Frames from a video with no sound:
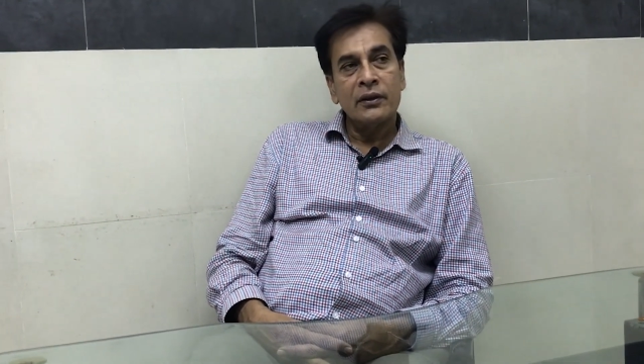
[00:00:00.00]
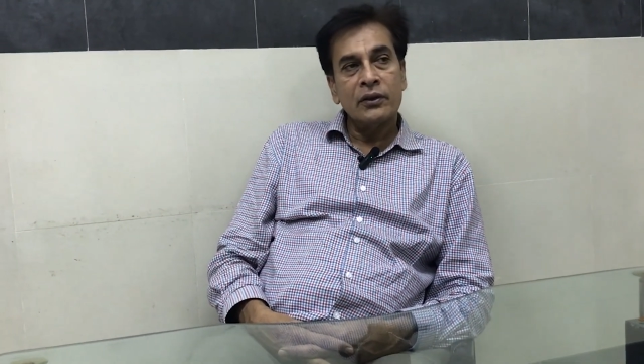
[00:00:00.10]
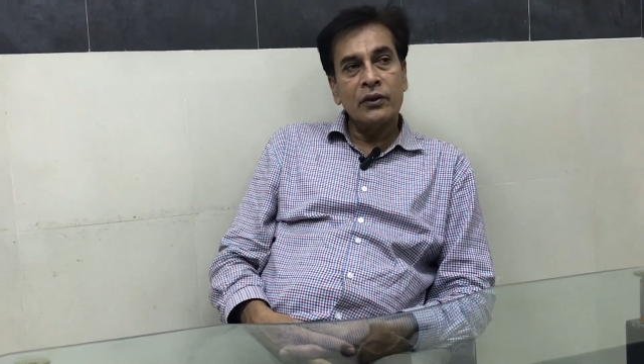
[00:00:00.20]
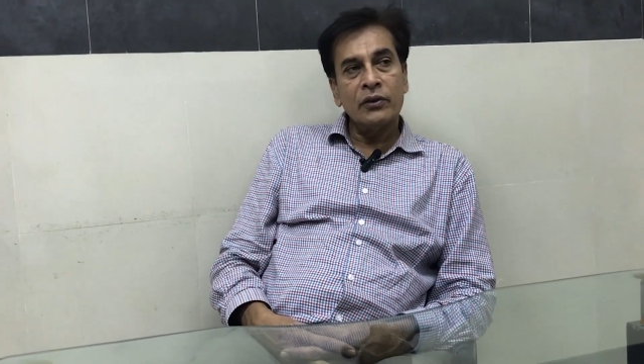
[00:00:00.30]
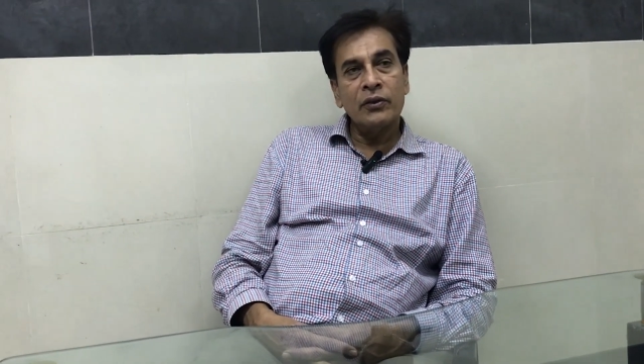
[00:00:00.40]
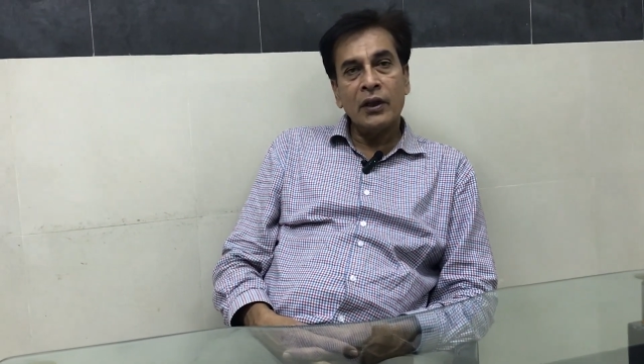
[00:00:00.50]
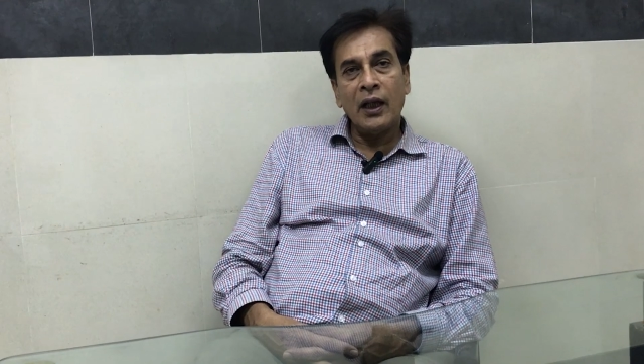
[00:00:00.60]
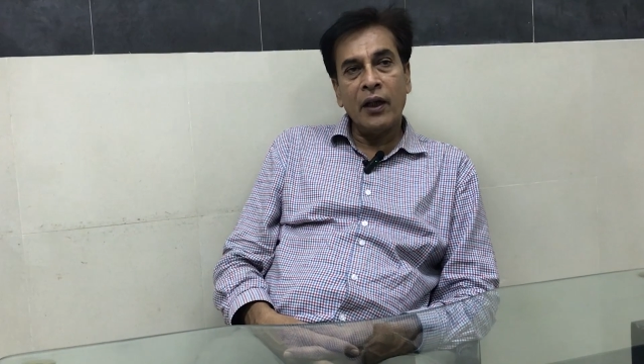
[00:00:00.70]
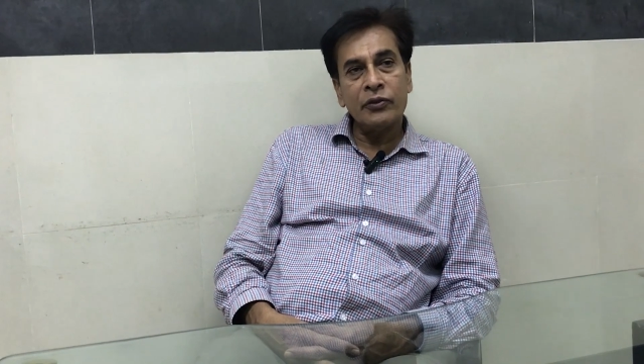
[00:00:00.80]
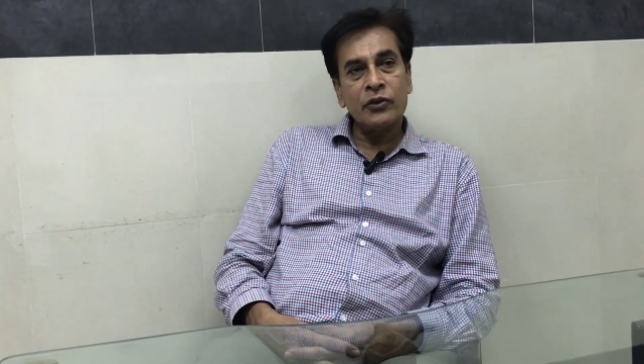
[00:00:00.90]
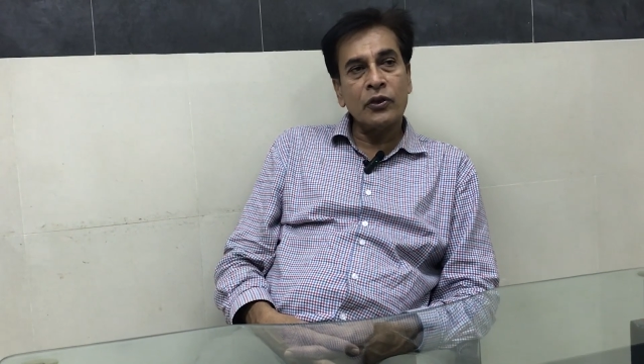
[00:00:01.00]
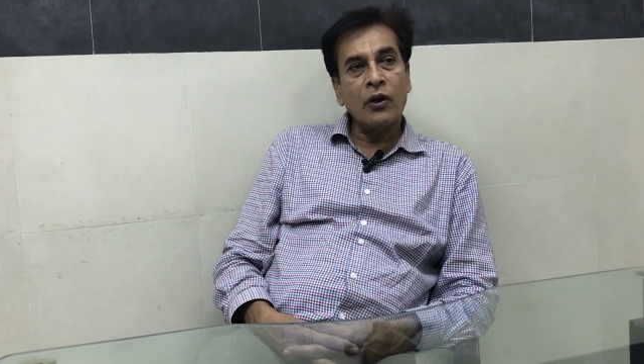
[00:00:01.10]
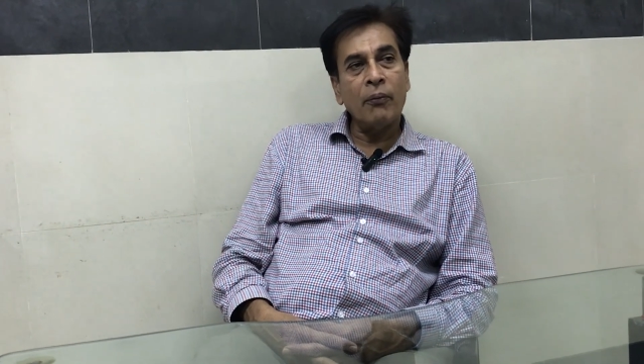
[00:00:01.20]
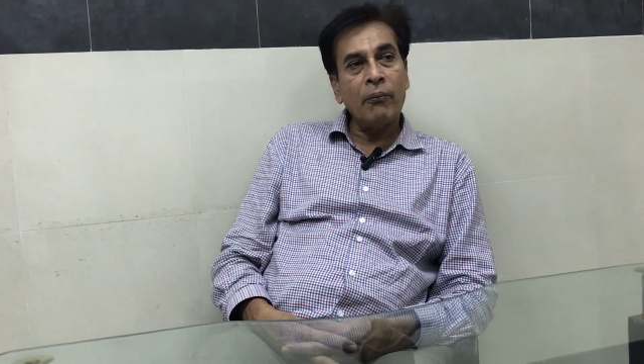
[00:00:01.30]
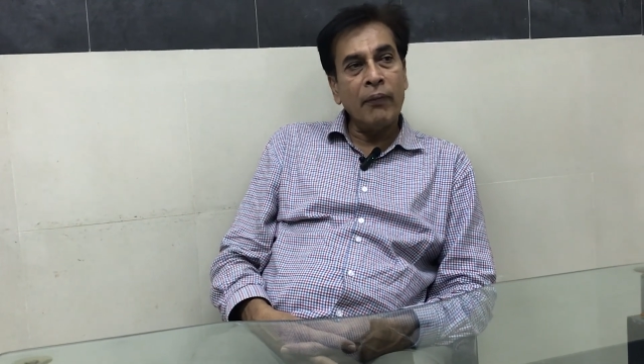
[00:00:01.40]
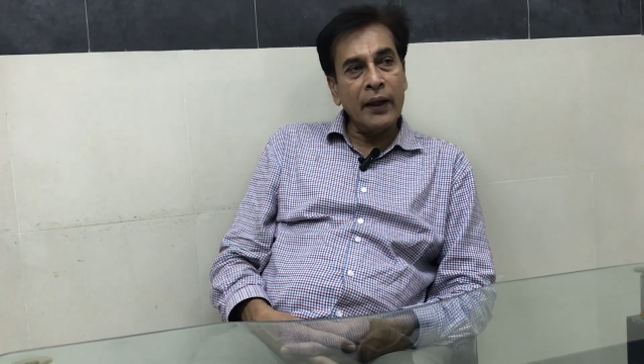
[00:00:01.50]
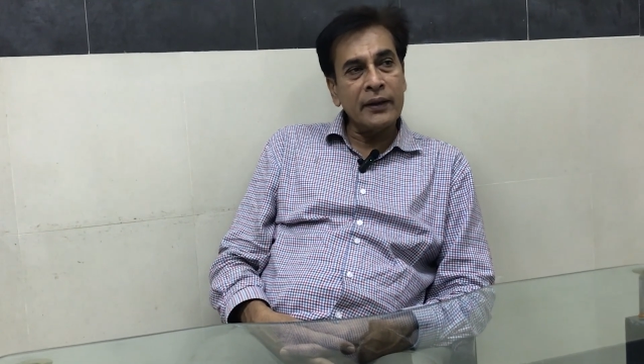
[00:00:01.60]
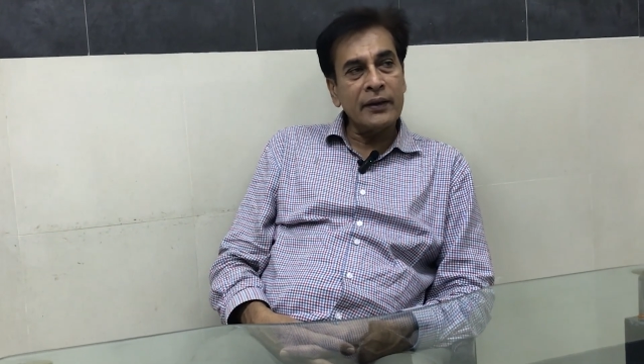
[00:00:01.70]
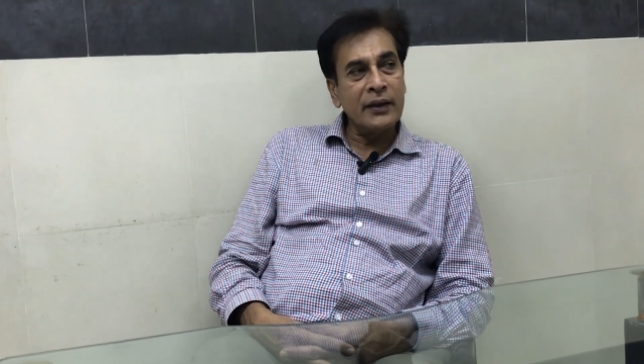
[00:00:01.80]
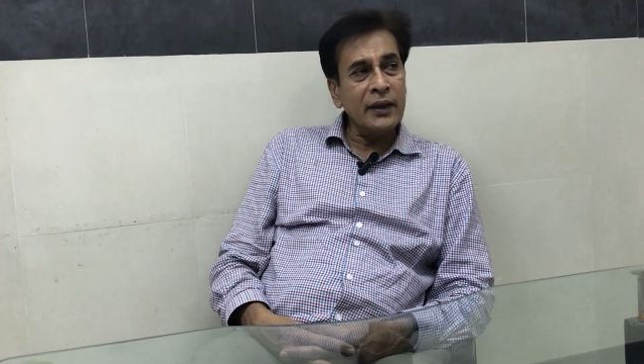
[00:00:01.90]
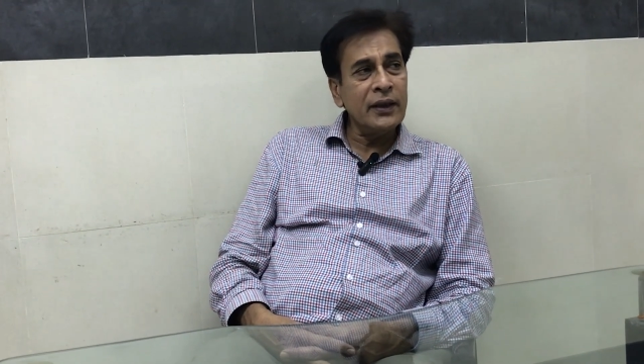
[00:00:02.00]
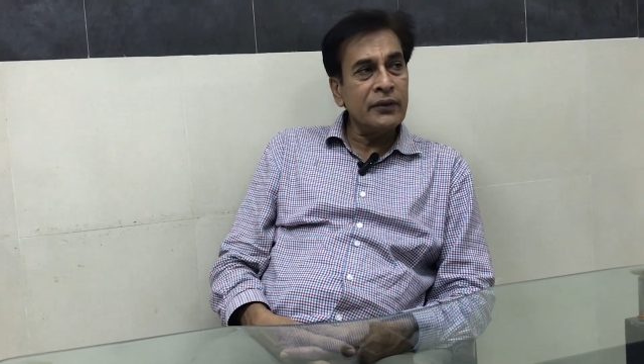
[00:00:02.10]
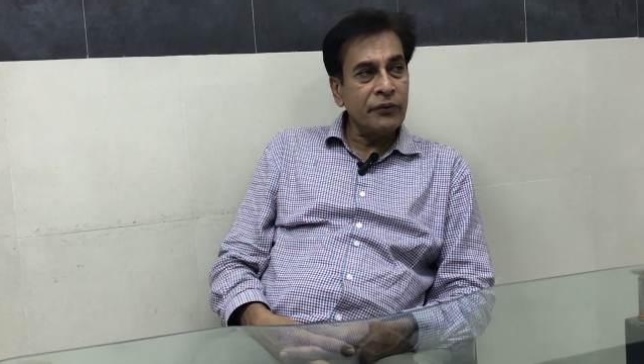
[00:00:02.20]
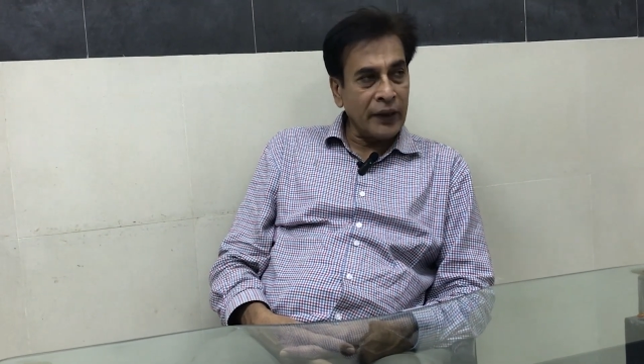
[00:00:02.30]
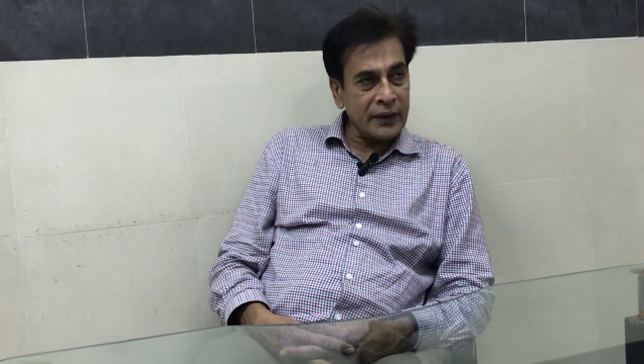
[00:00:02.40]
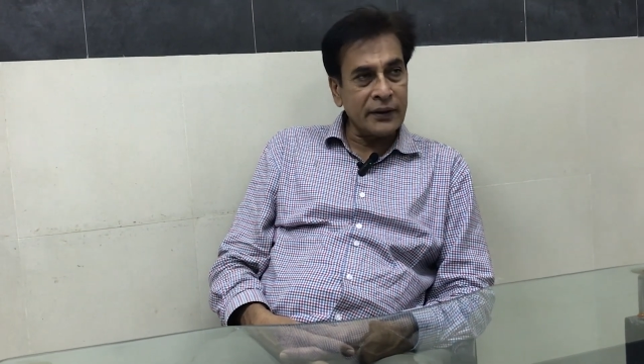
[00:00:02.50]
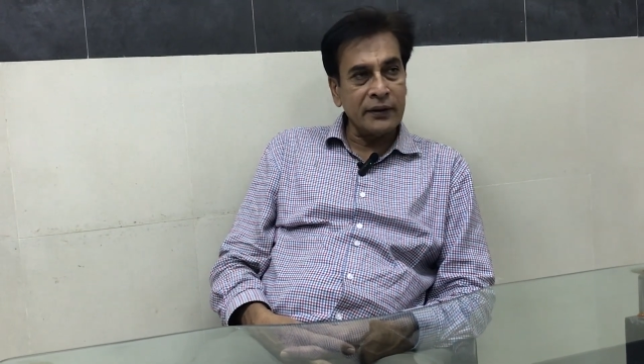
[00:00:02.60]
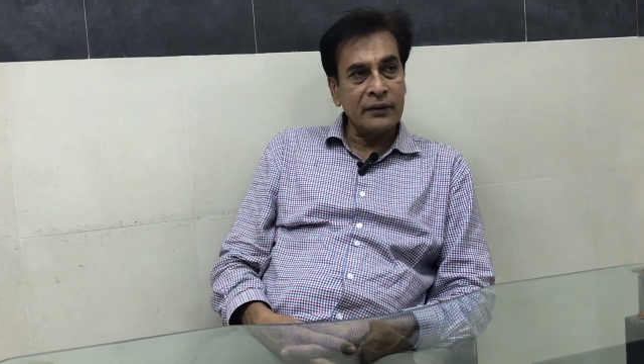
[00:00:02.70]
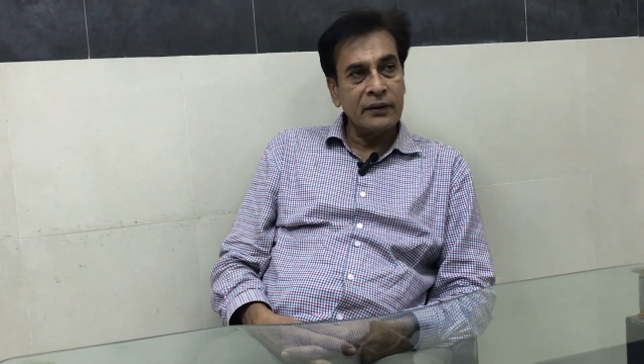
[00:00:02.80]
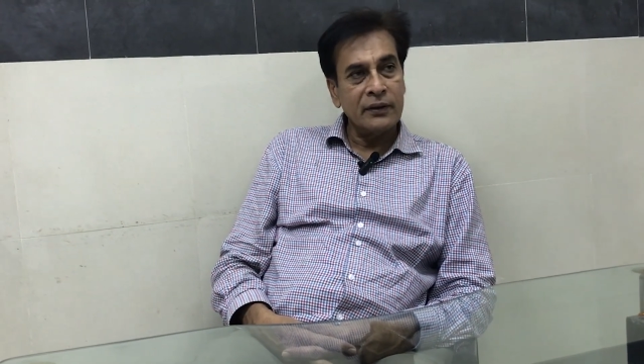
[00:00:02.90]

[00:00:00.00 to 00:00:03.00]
You will have to combat the infection.